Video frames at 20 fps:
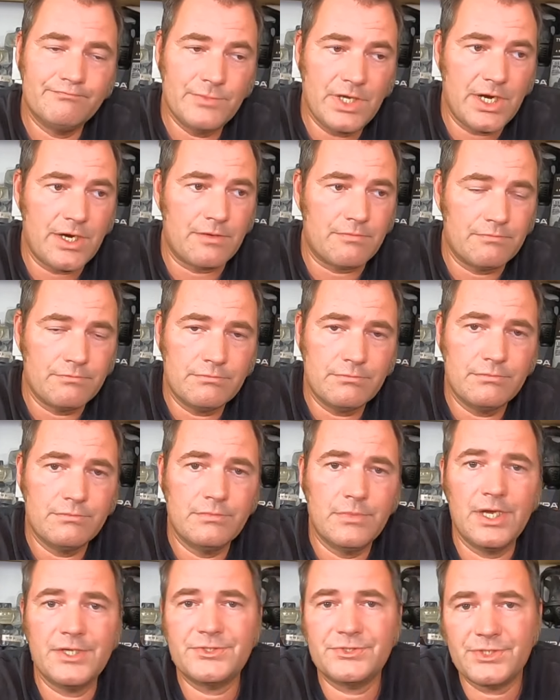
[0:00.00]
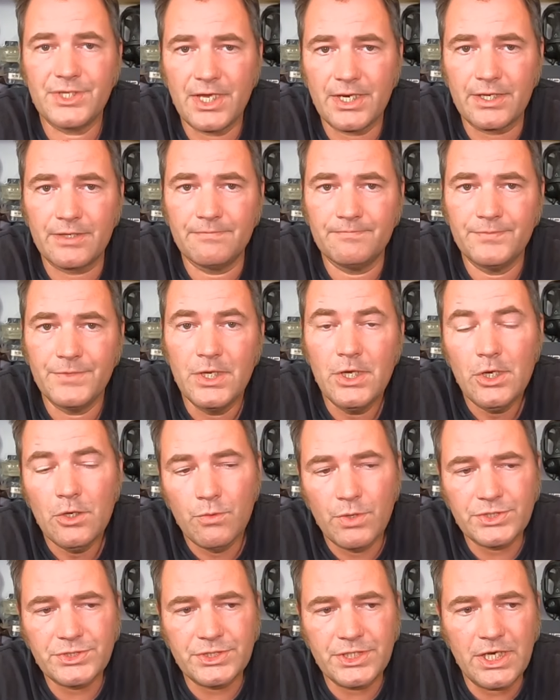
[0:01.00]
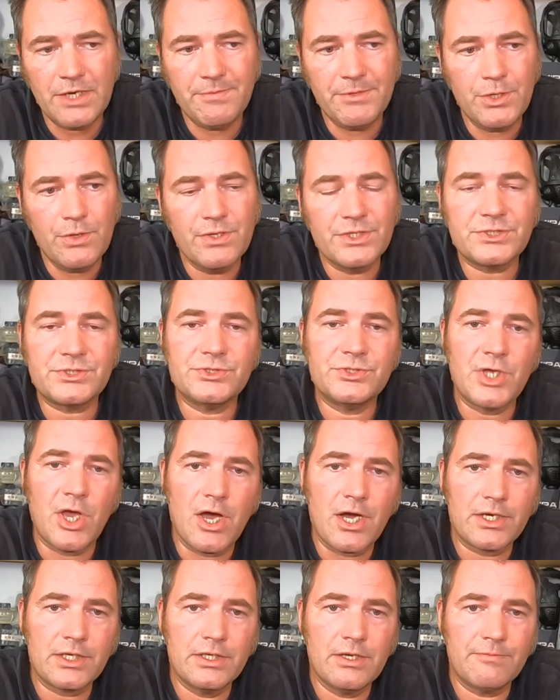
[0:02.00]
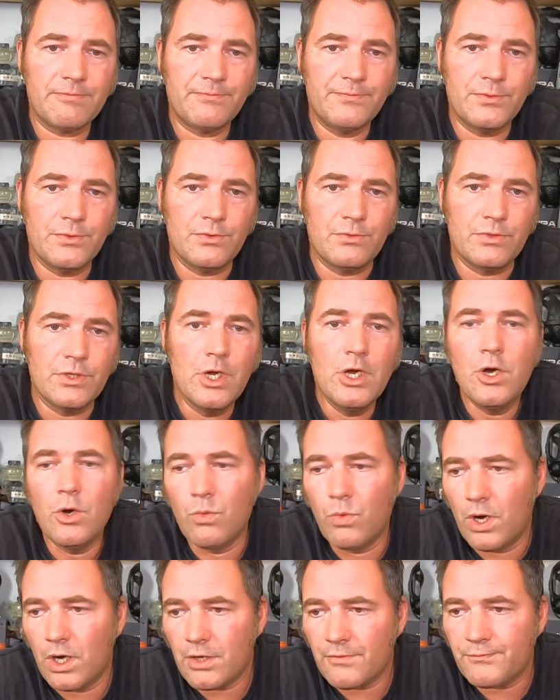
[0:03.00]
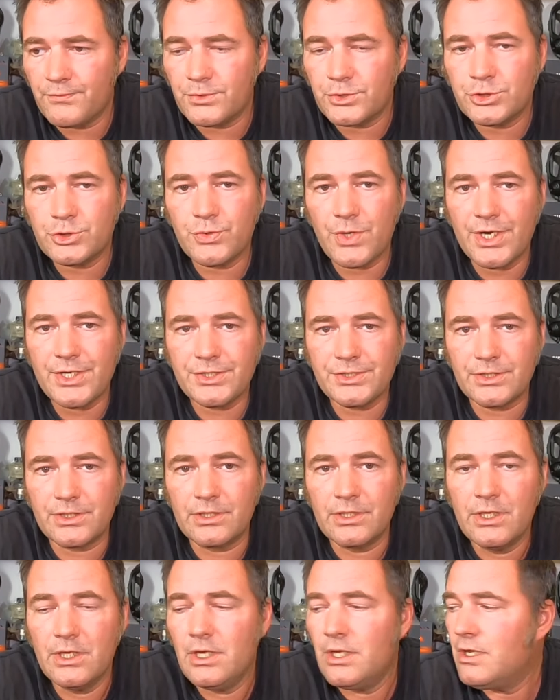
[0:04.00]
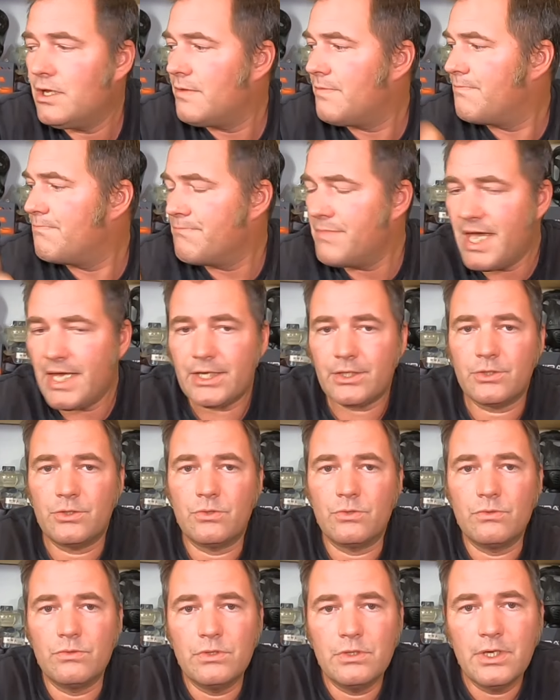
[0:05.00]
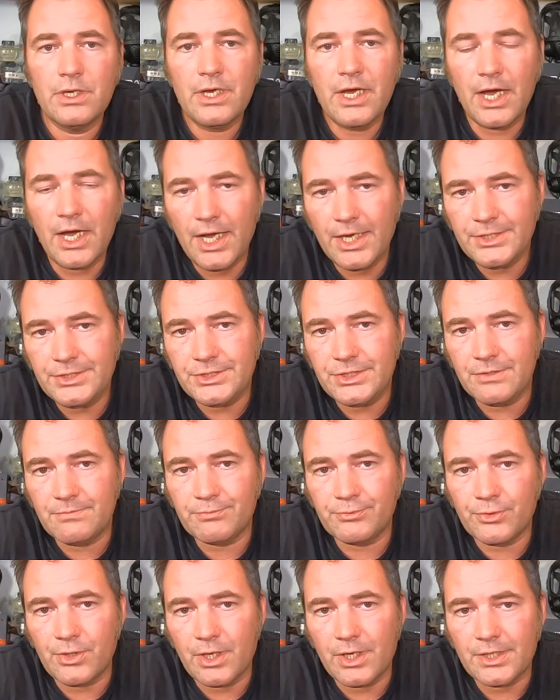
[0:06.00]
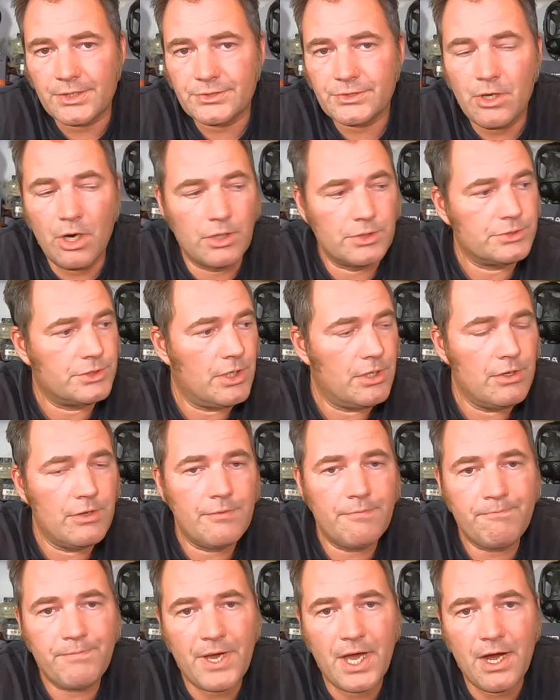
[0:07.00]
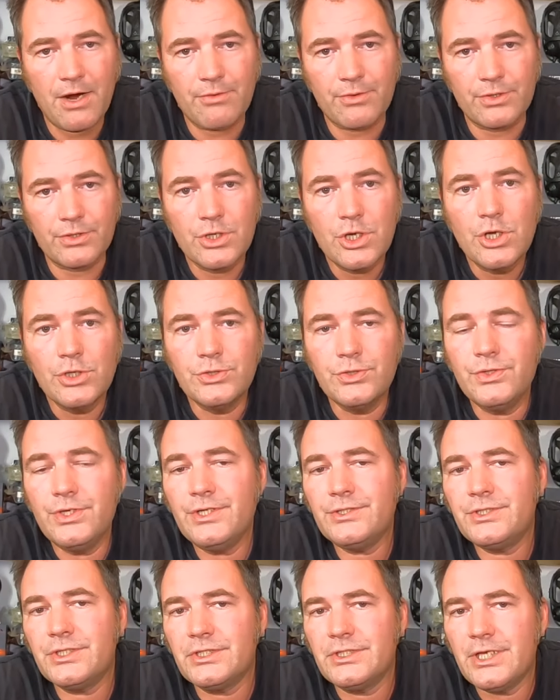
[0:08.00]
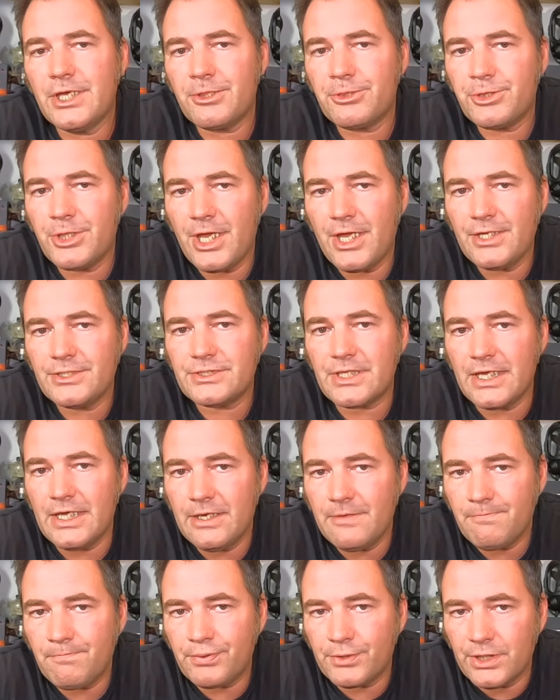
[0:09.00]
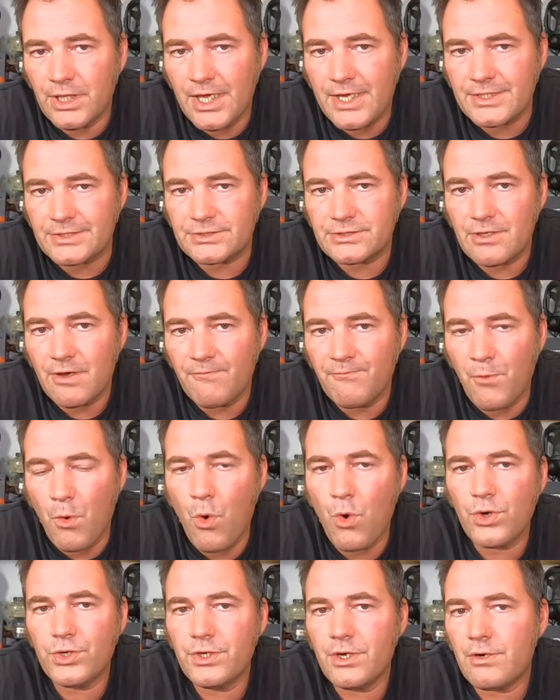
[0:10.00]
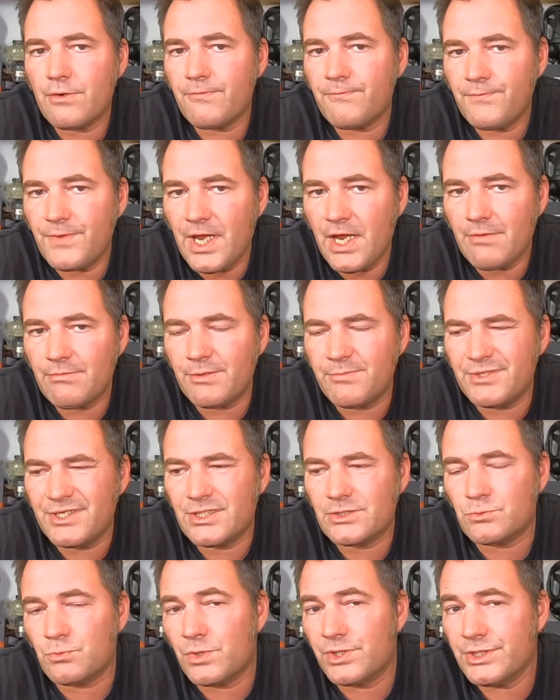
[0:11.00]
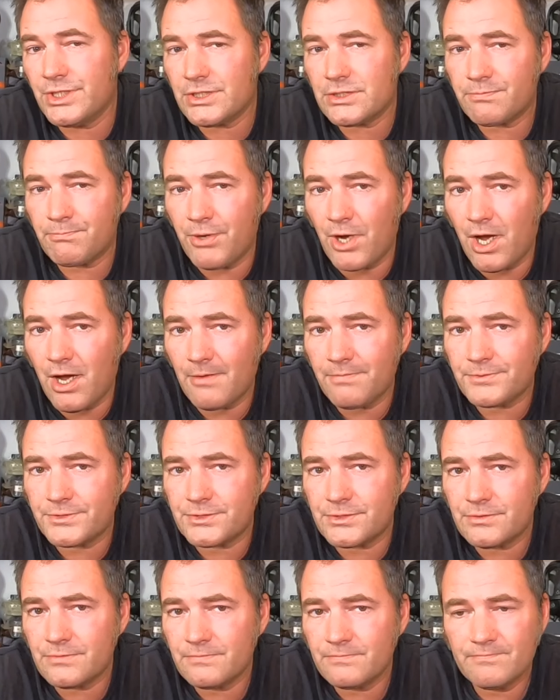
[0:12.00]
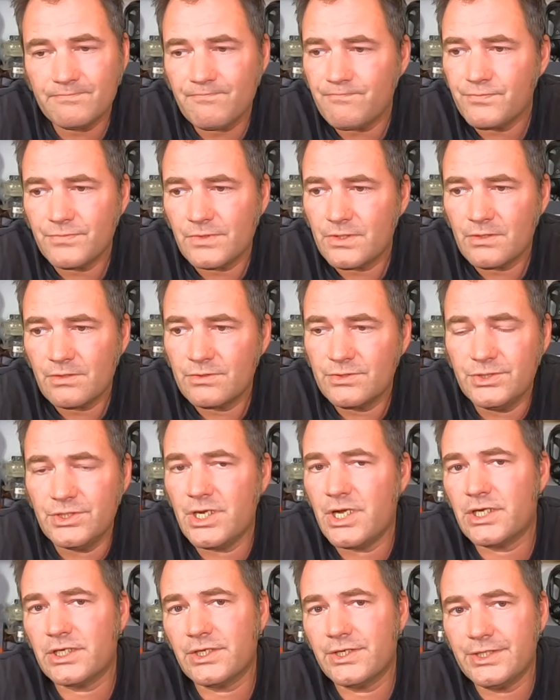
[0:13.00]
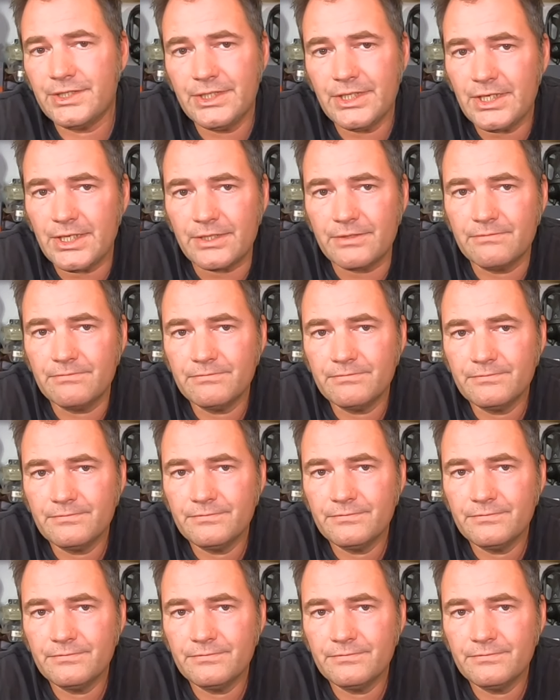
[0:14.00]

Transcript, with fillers: There. I said it. What you need to be doing is stocking up food, water filtration, medical, hygiene products, alternative power. You need to get things in place for your family, because when this pops, you're not going to get it.